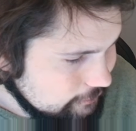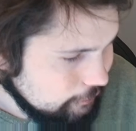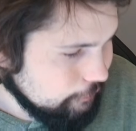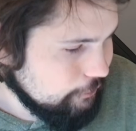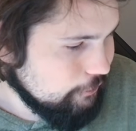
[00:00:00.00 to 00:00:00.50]

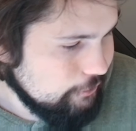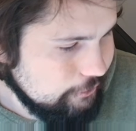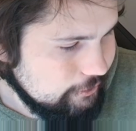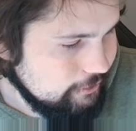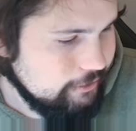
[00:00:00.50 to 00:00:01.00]
Oh,
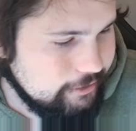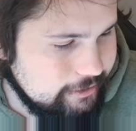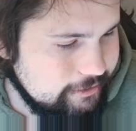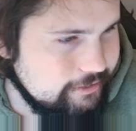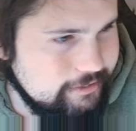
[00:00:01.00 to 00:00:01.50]
no.
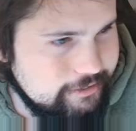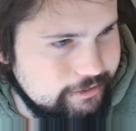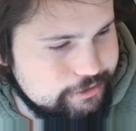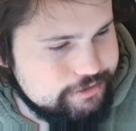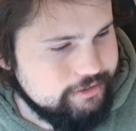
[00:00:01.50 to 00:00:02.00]
Okay,
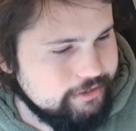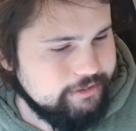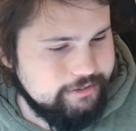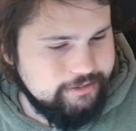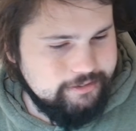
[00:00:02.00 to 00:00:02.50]
here's
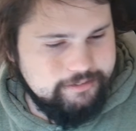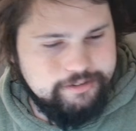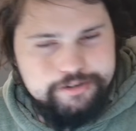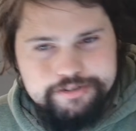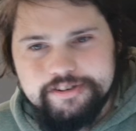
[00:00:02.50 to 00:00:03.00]
the
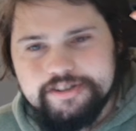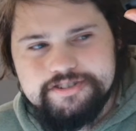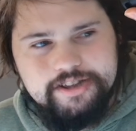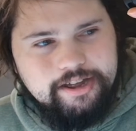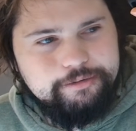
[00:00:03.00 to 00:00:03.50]

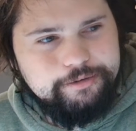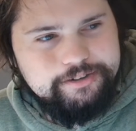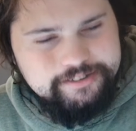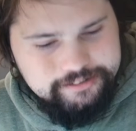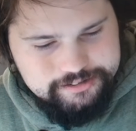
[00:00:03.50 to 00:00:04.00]
DJI
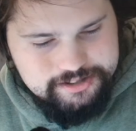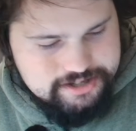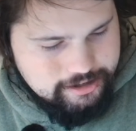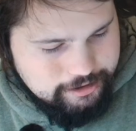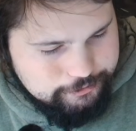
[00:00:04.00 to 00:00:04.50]

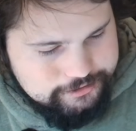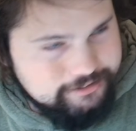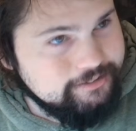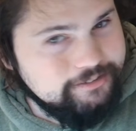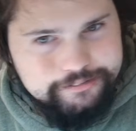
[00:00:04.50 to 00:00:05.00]

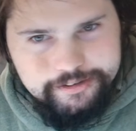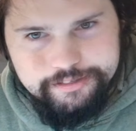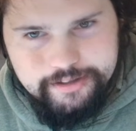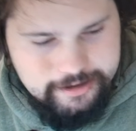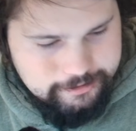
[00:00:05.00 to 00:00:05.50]
one
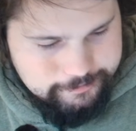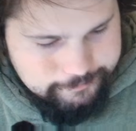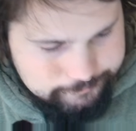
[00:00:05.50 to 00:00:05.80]
right there.